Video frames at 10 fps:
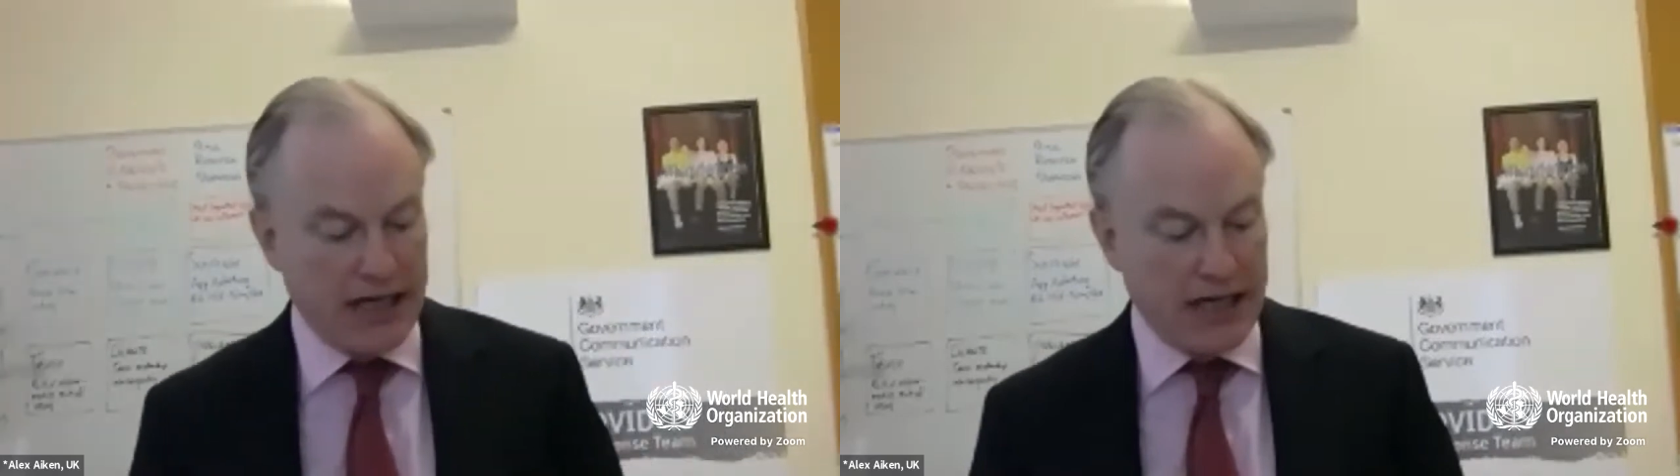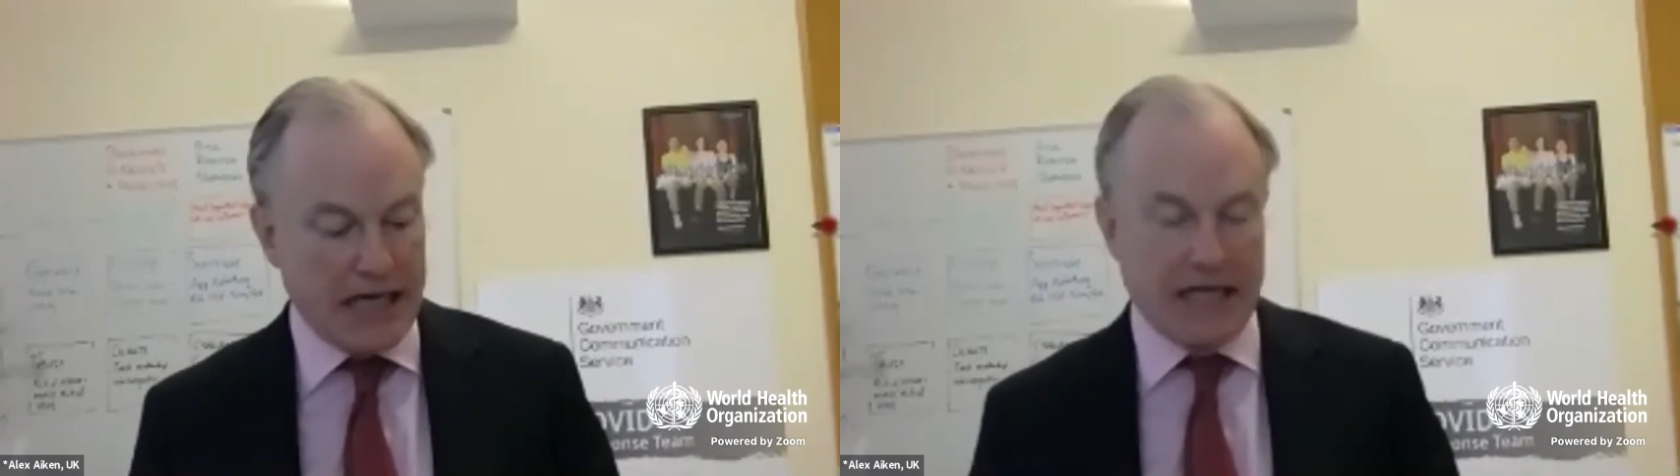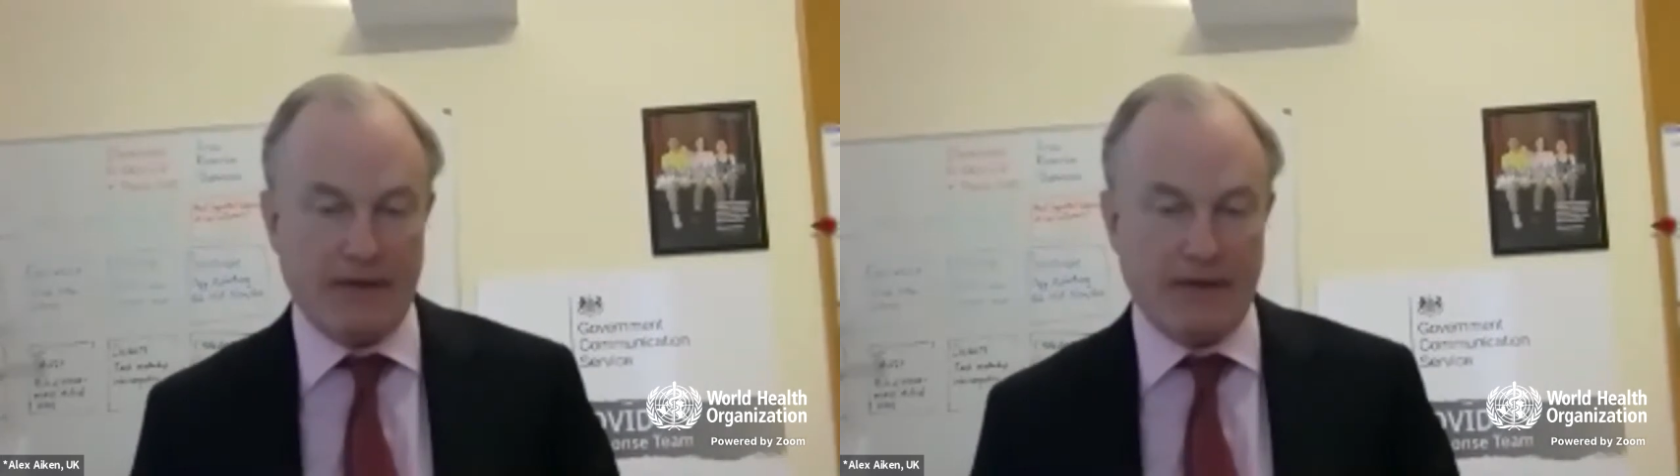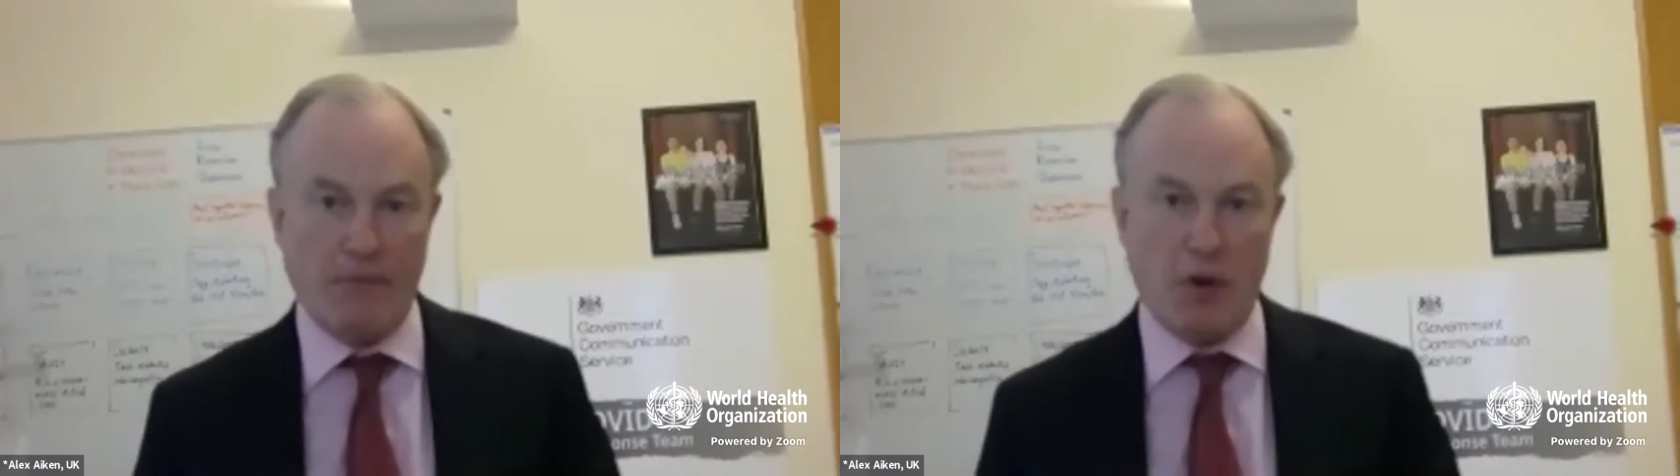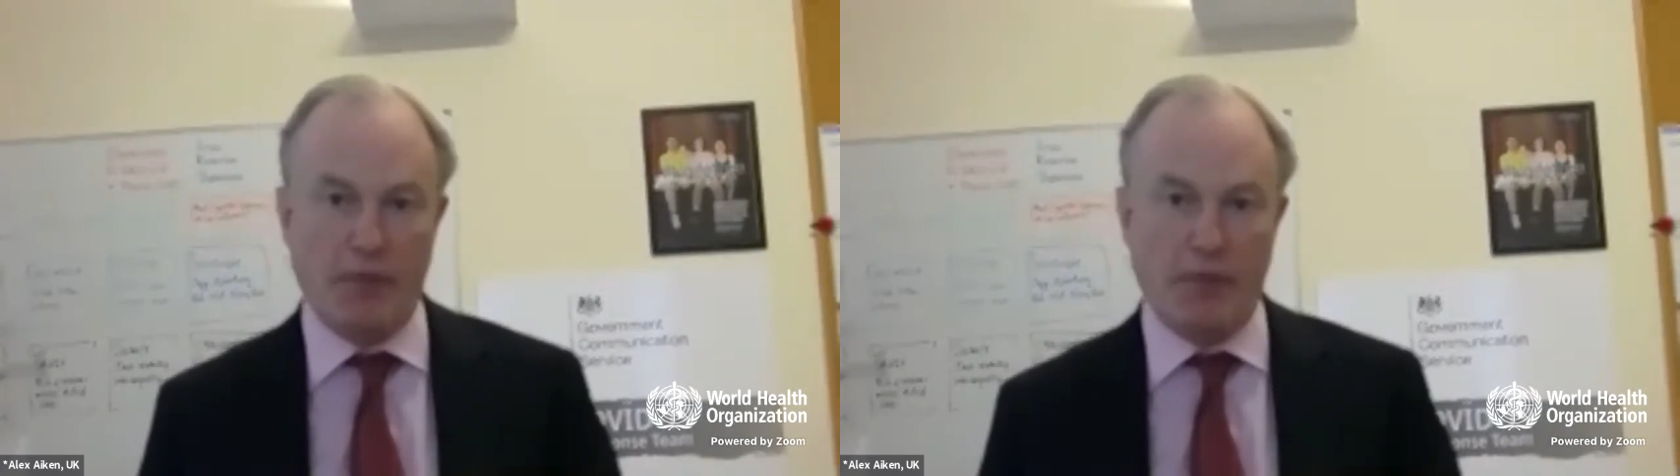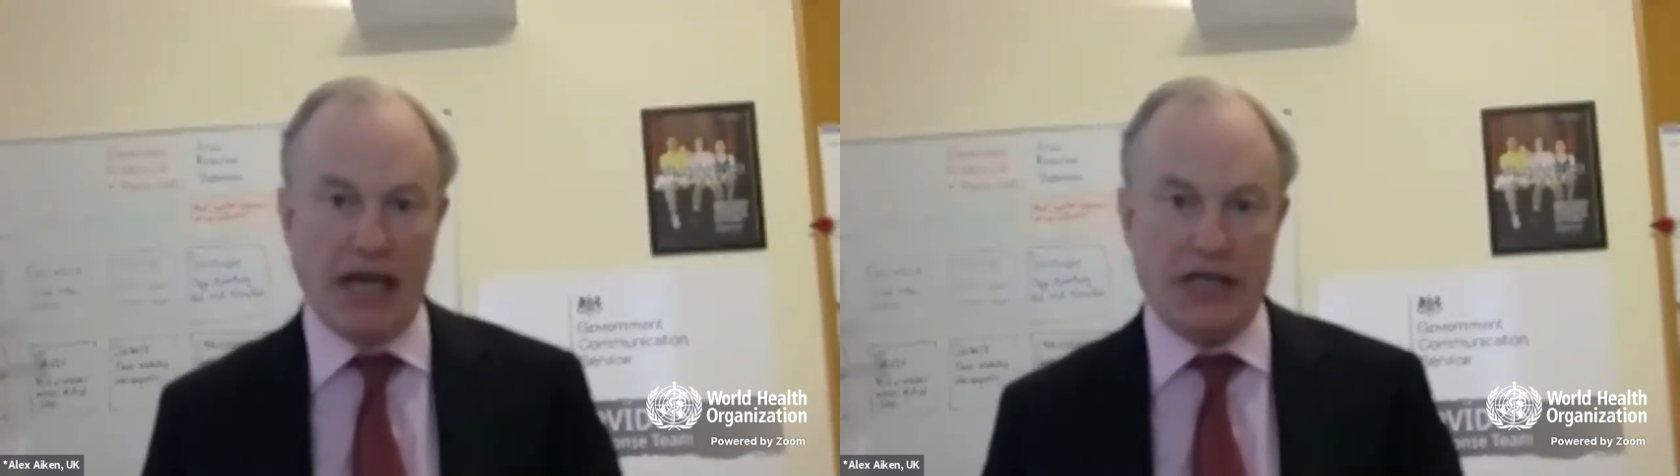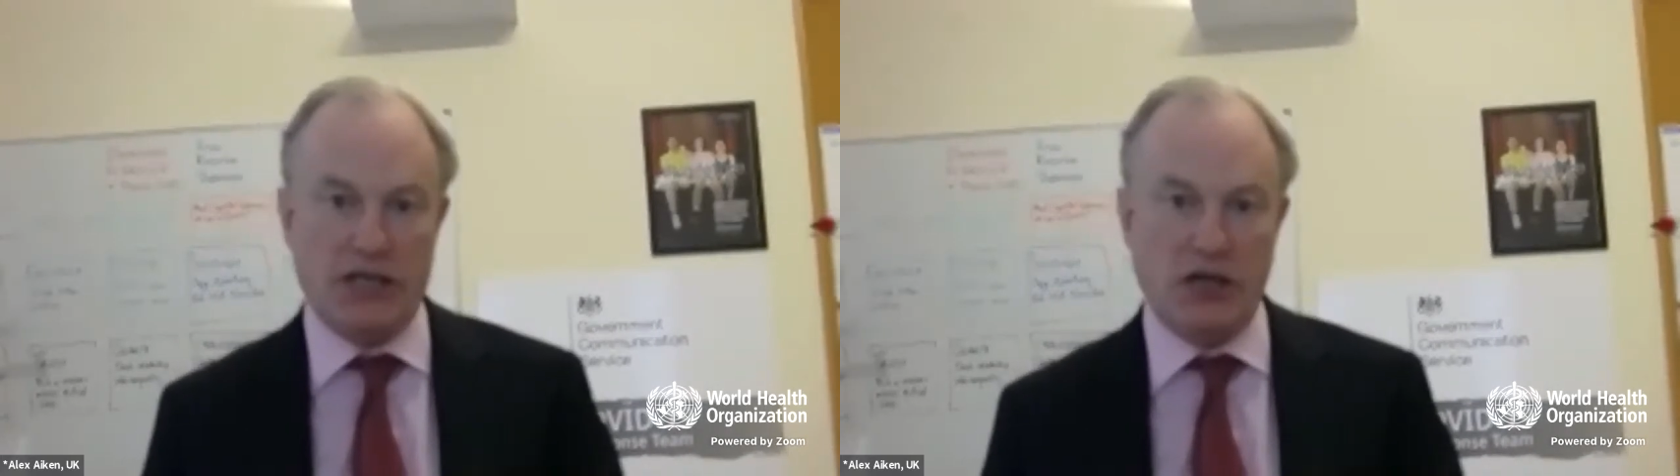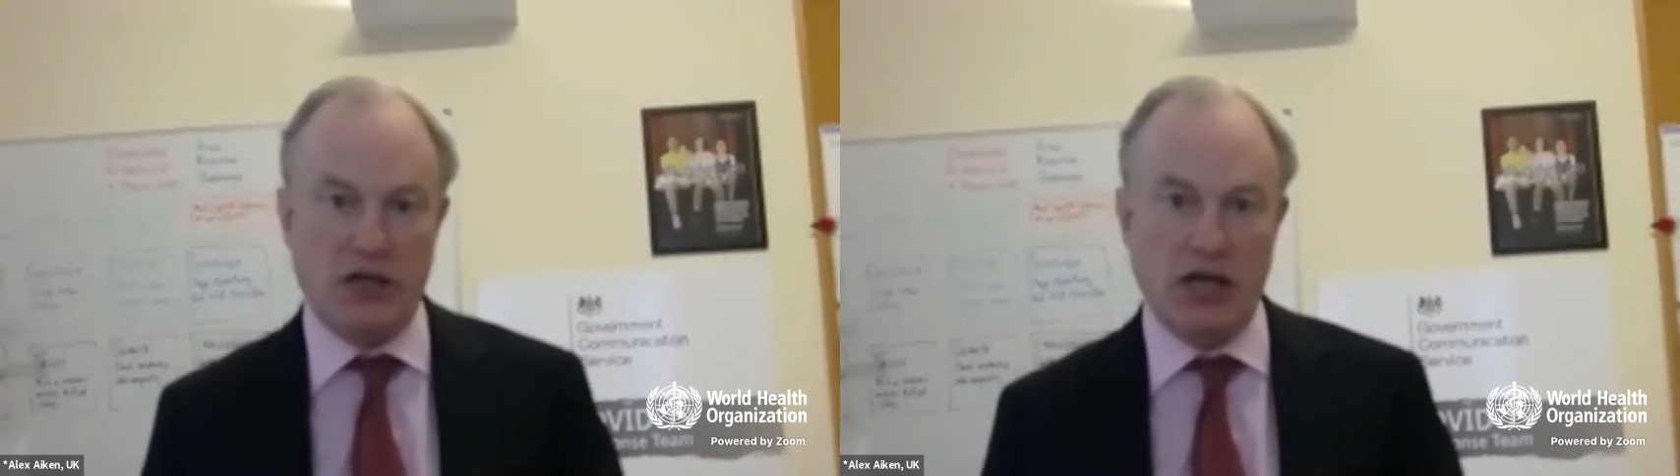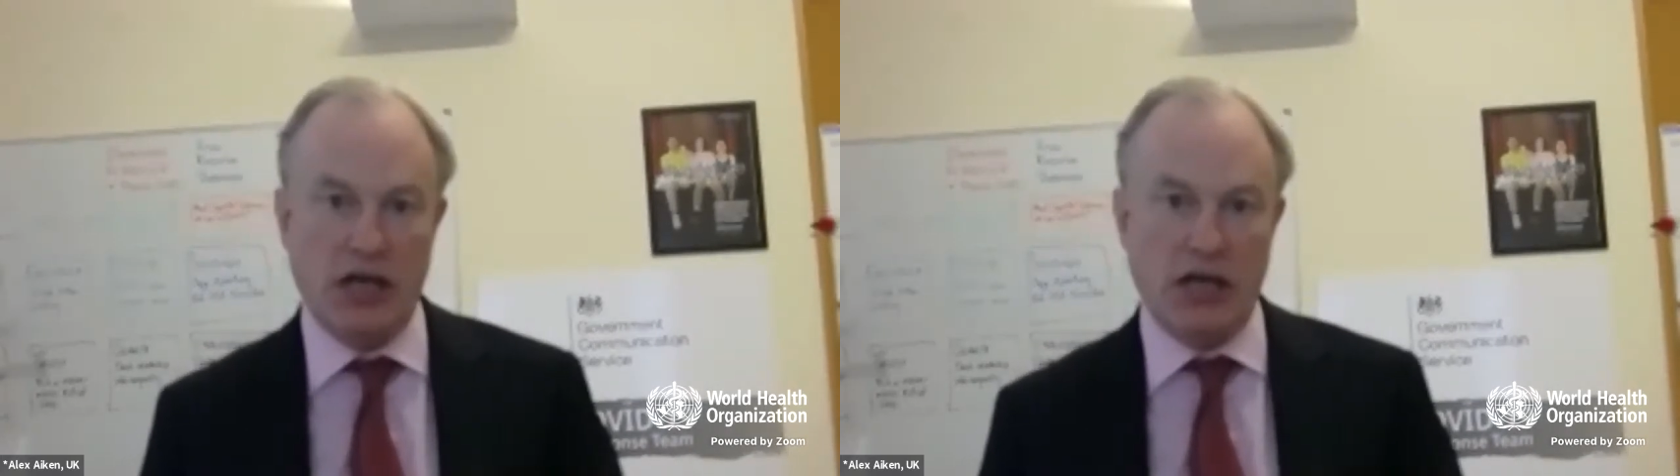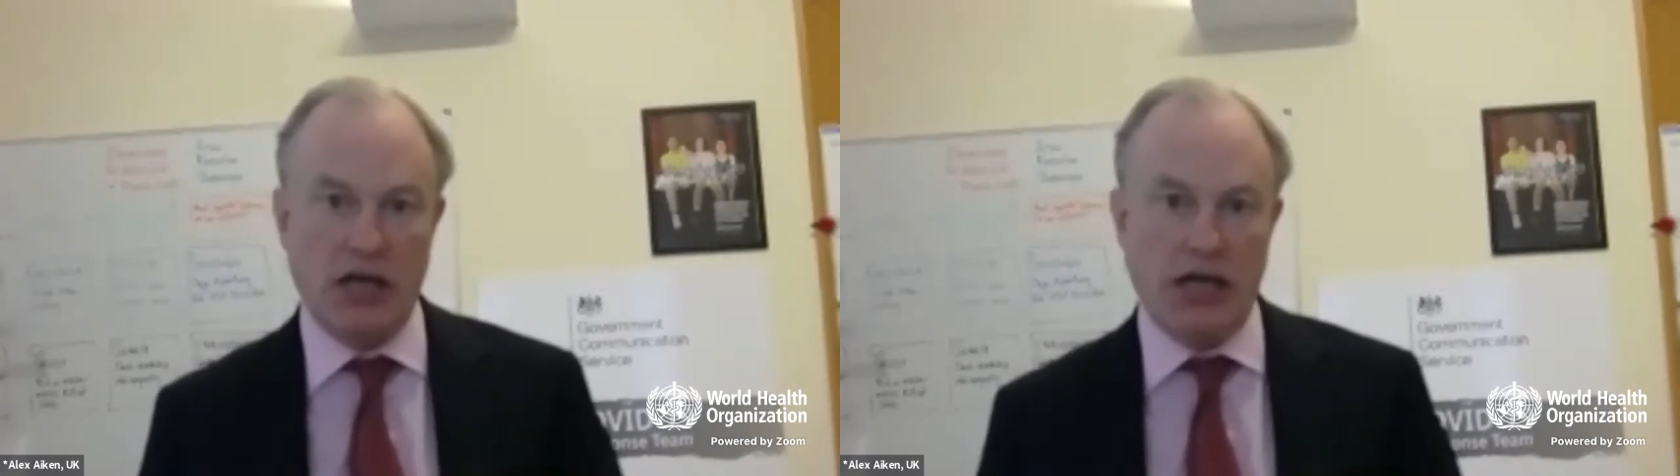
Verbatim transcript: needed for population